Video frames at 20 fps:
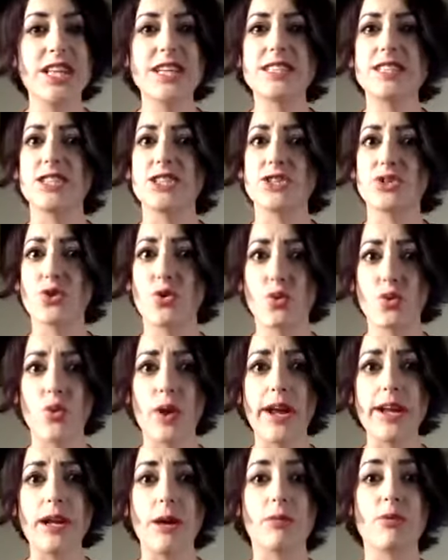That's a
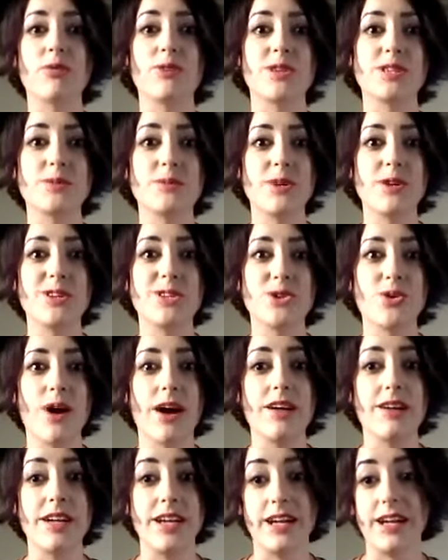great number for
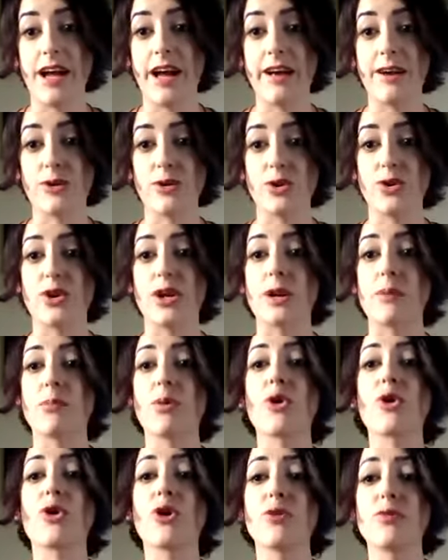spirituality and higher learning.
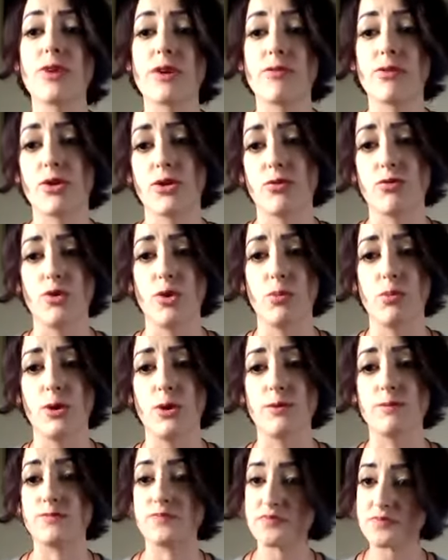Perfect for the full
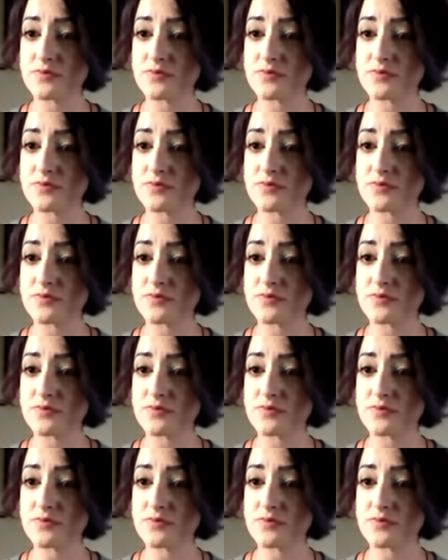moon.